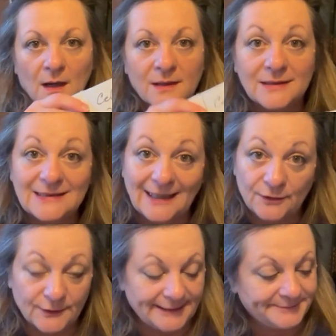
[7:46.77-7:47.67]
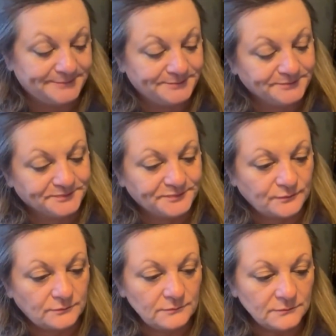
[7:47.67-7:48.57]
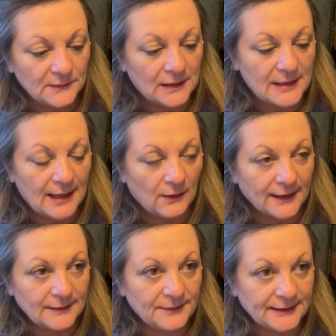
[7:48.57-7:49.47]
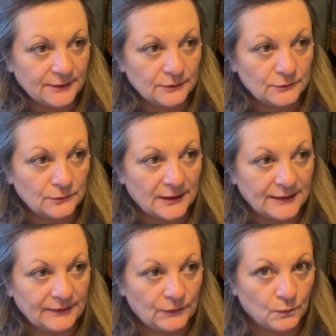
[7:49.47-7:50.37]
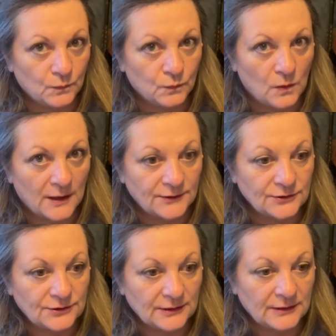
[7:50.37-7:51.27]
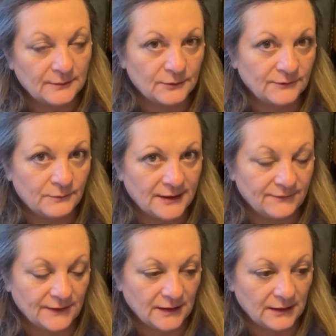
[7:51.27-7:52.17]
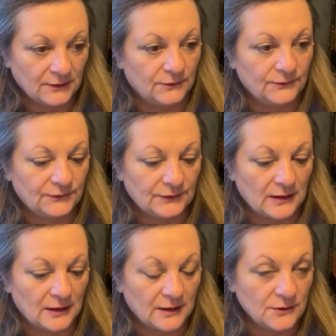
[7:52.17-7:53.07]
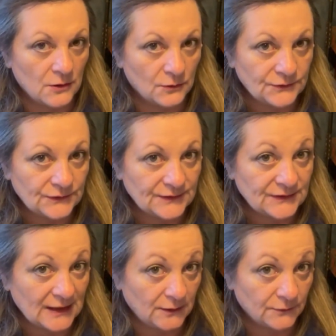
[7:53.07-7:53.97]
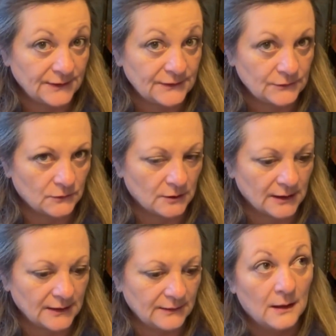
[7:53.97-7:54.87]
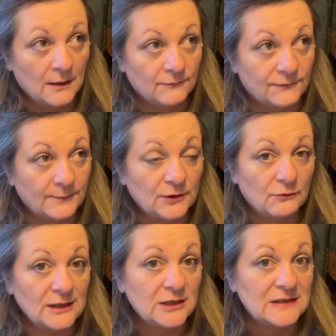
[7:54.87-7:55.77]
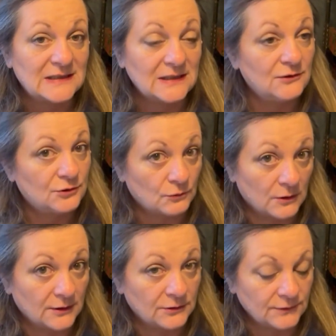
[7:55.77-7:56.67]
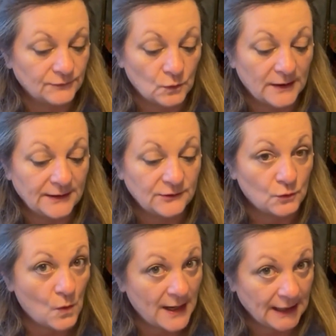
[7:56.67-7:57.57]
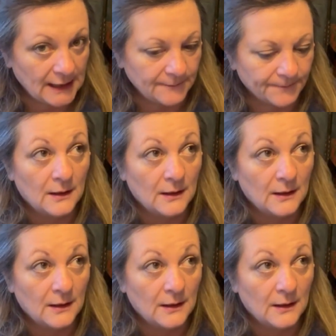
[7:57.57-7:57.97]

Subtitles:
Celery. Now, anybody who has watched a number of my videos knows the celery story from the great seed shortage of 2020.